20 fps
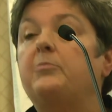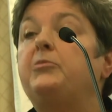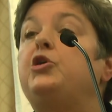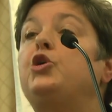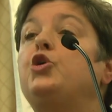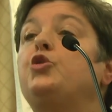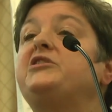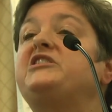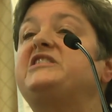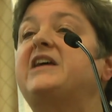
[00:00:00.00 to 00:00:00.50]

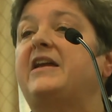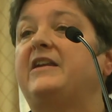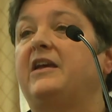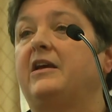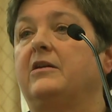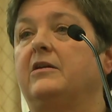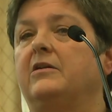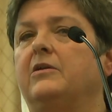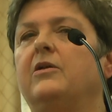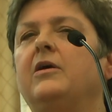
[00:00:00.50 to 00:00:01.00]

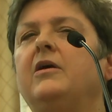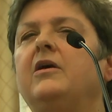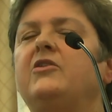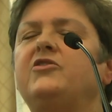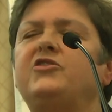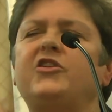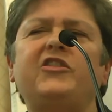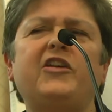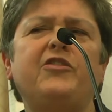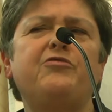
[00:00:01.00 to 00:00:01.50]
puritanical.
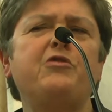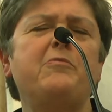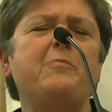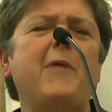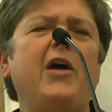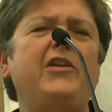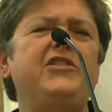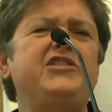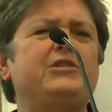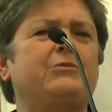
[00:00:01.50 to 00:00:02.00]
Does this
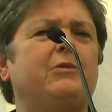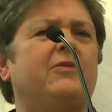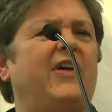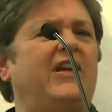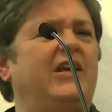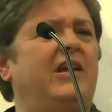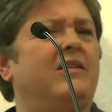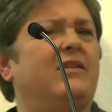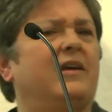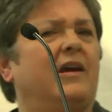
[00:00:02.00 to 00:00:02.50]
remind you of
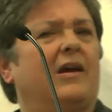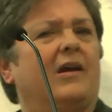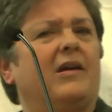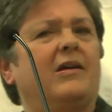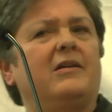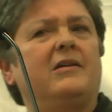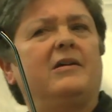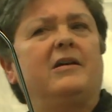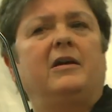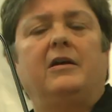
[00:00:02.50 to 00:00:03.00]
anything?
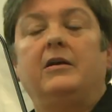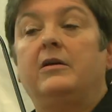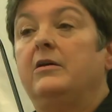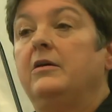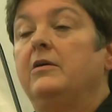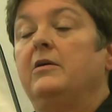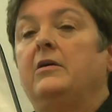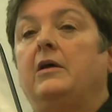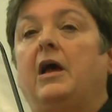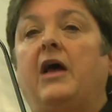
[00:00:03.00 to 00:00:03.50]

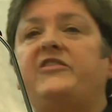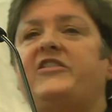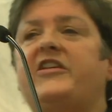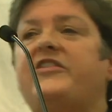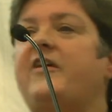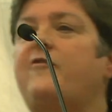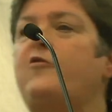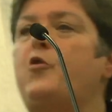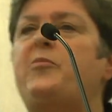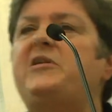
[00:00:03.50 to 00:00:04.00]
Has
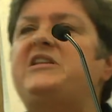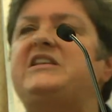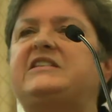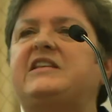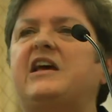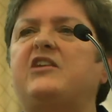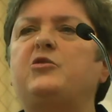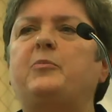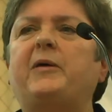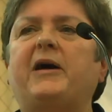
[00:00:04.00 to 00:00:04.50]
this ever been
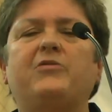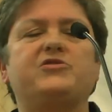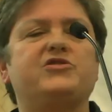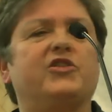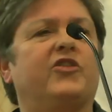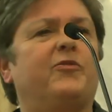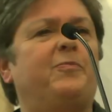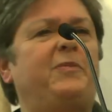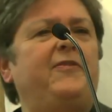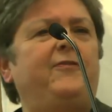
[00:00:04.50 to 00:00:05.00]
said about
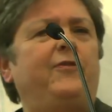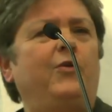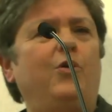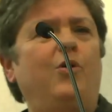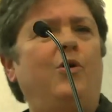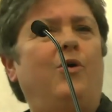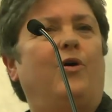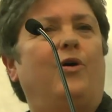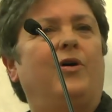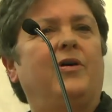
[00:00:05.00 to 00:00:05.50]
us
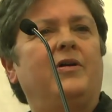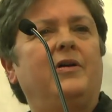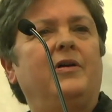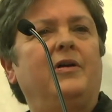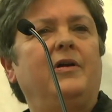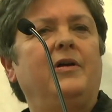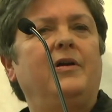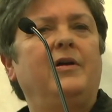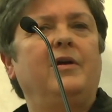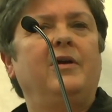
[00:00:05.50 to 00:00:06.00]
before?
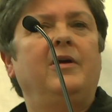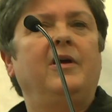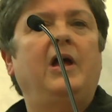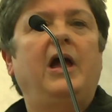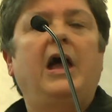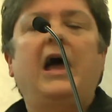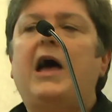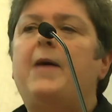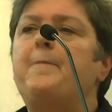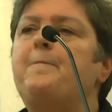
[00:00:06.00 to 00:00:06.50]

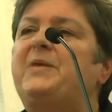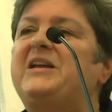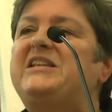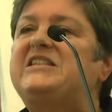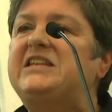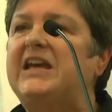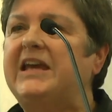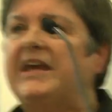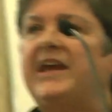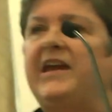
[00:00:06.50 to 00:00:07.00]
And
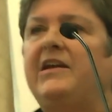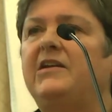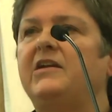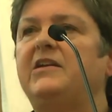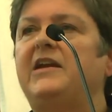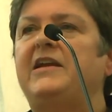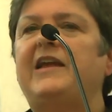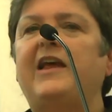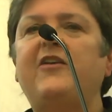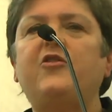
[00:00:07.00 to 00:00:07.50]

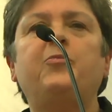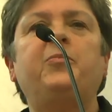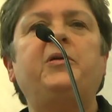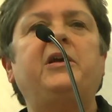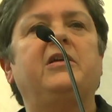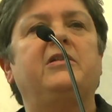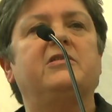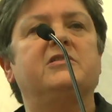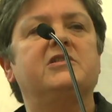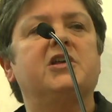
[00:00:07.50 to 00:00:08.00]
particularly
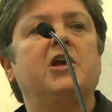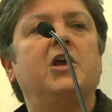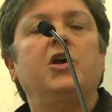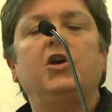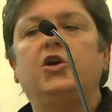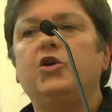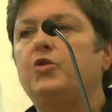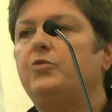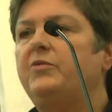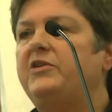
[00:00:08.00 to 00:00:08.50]
lesbians
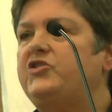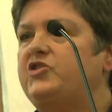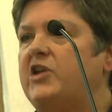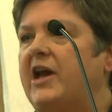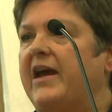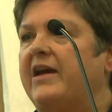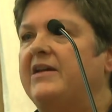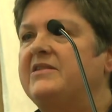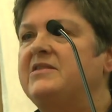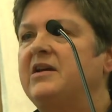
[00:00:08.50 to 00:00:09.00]
who
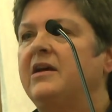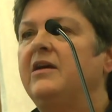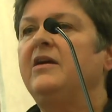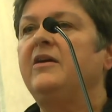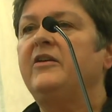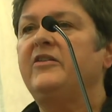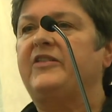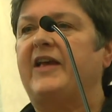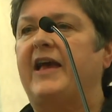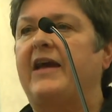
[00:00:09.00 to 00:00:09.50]
reject
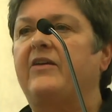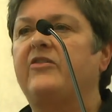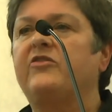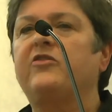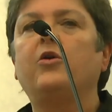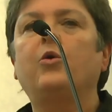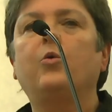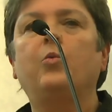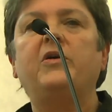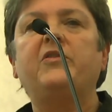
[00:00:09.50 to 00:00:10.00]

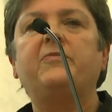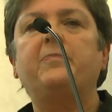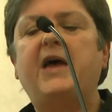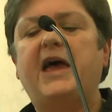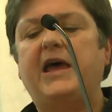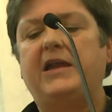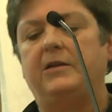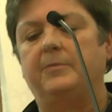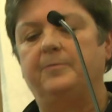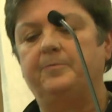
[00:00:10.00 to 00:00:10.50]
sex with
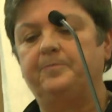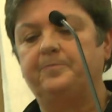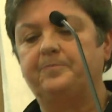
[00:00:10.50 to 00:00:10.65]
men.